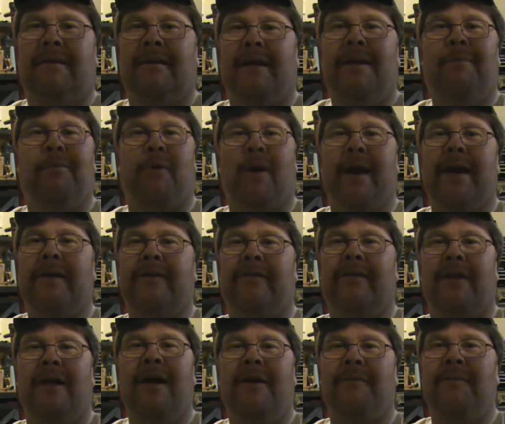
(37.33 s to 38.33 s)
it brightens
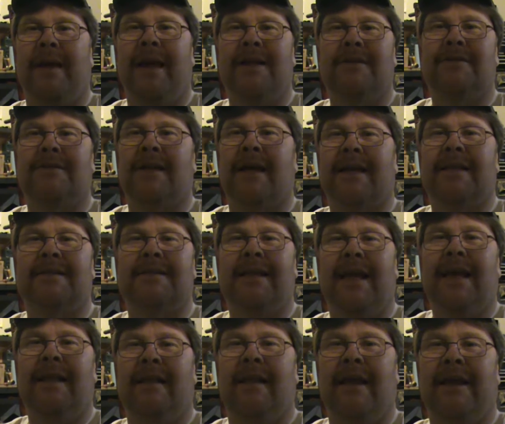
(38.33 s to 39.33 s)
it up, man, just like it's
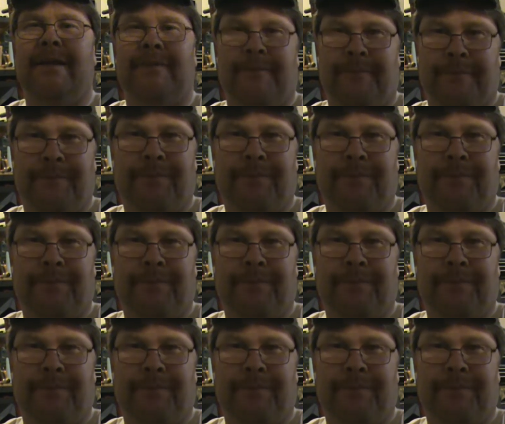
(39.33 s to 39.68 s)
daylight.